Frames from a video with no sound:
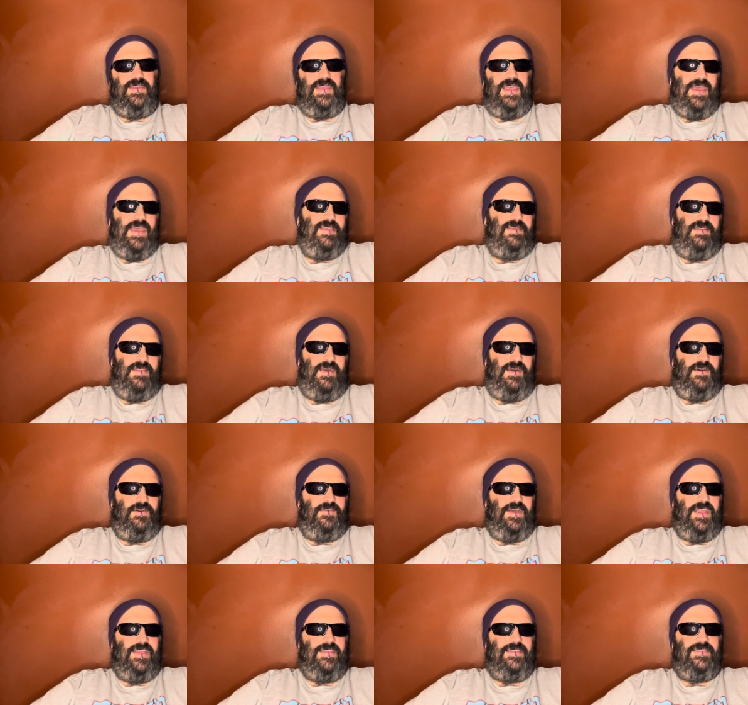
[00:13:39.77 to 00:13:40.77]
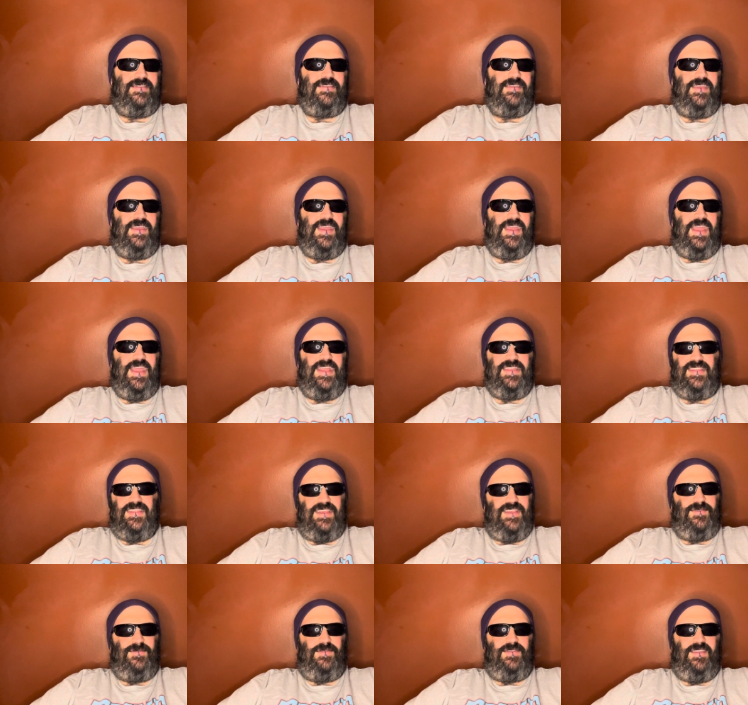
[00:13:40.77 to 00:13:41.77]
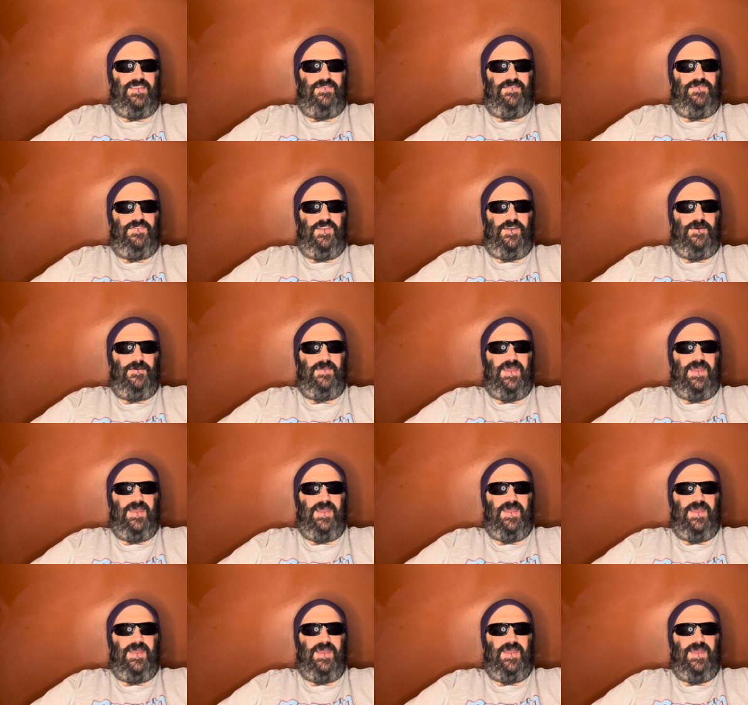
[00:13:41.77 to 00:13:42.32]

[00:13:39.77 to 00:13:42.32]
I don't know. It's it's an interesting film.